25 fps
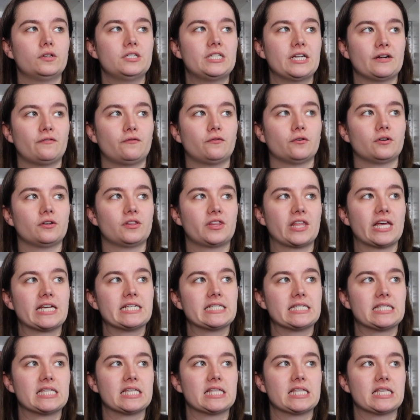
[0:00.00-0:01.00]
different
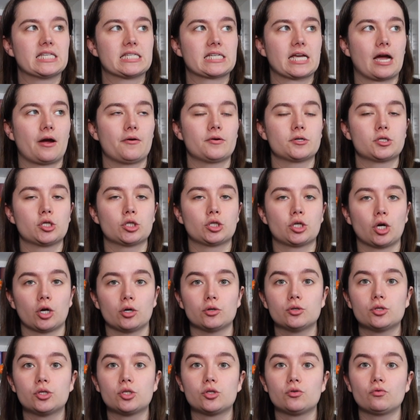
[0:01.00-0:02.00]
things that this character
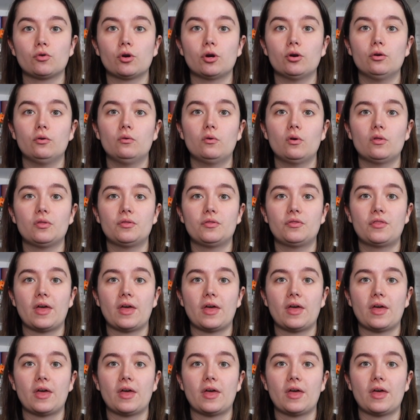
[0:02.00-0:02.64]
goes through.